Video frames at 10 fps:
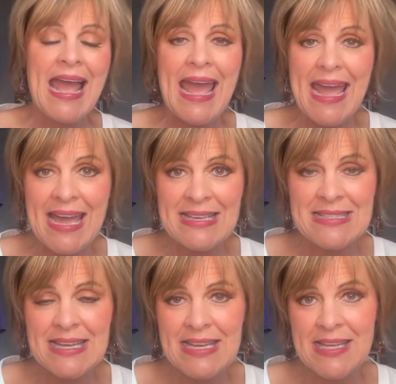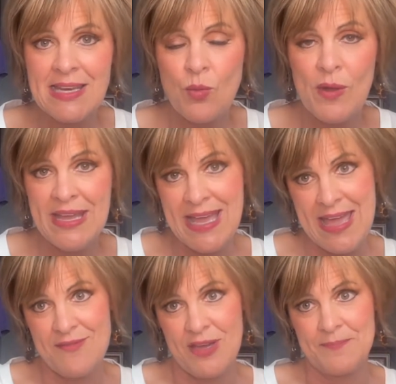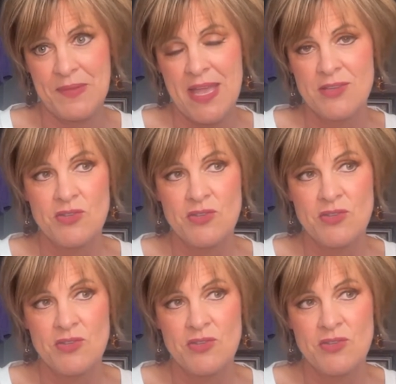and in Winghaven.